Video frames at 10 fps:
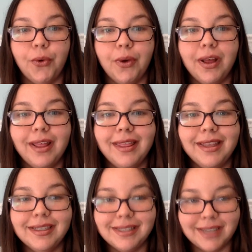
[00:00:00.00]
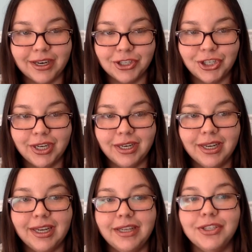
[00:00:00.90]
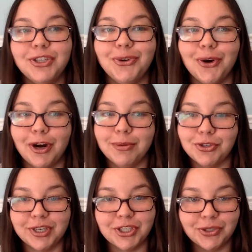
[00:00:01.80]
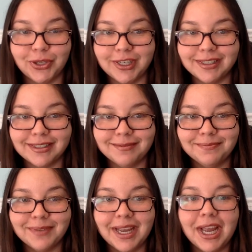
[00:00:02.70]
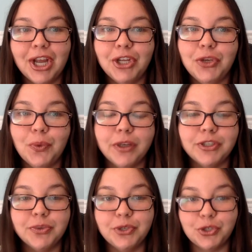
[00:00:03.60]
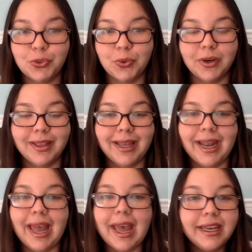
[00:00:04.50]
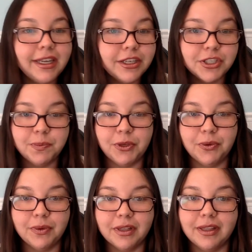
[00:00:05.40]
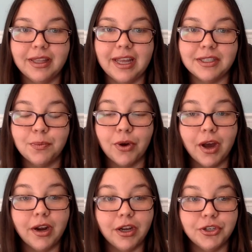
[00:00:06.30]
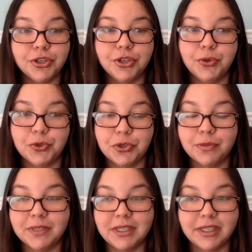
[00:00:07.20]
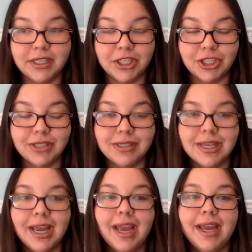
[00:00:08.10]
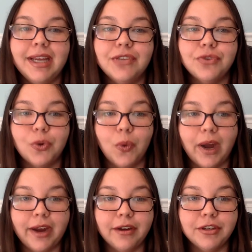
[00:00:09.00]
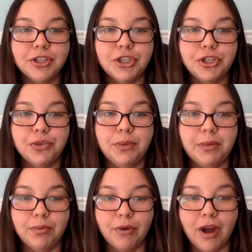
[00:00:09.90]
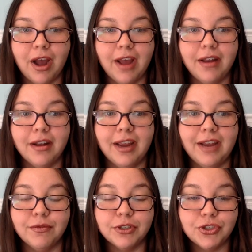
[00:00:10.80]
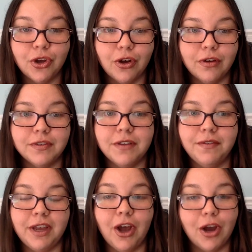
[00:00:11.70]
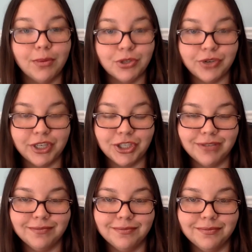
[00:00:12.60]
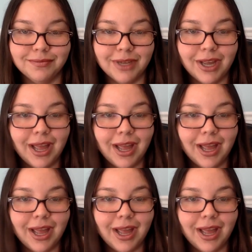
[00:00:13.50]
So this section is your arbitration clause. You want to ensure that any dispute that's brought under your terms and conditions is required to be brought and resolved via arbitration.